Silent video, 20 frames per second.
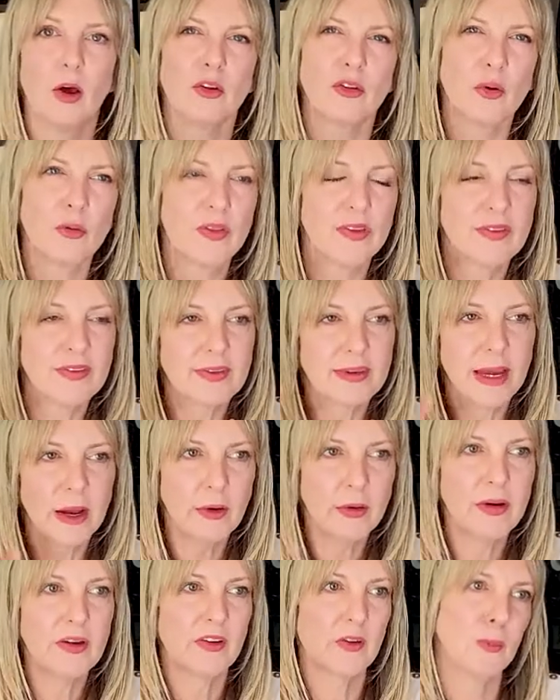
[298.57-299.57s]
So the
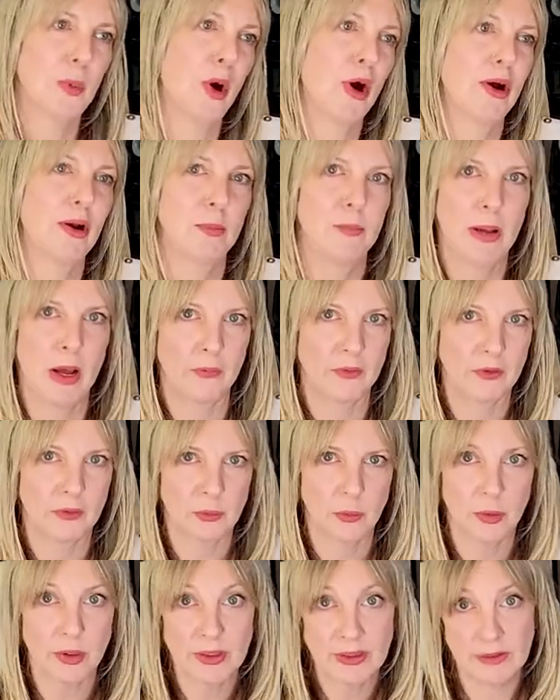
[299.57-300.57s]
scariest part about
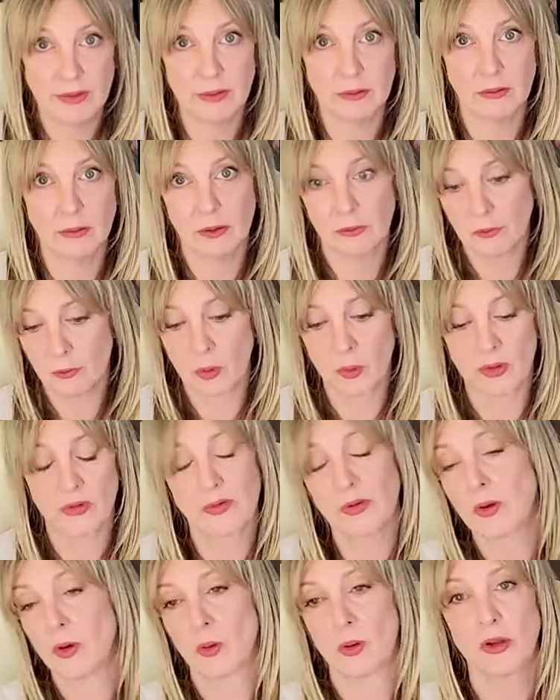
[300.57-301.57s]
this ordeal, of
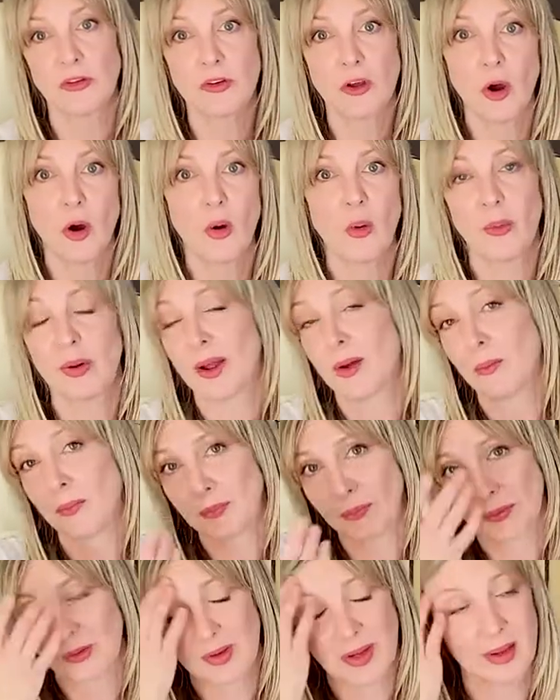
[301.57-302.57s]
course, you know, a toe, and I
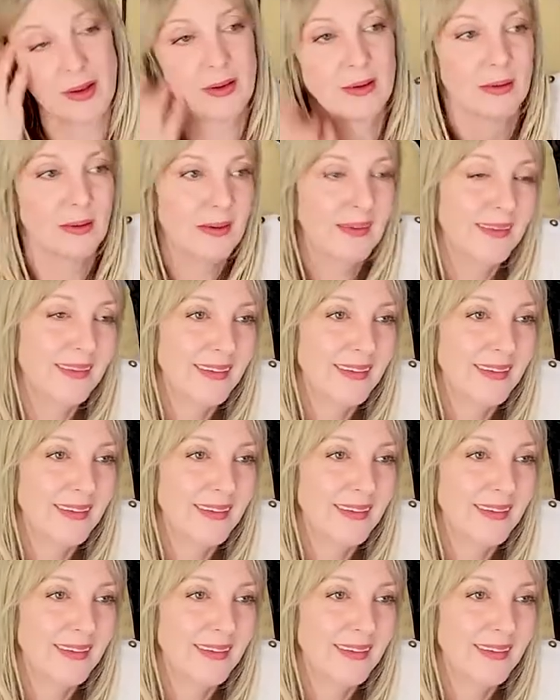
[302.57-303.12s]
was kind of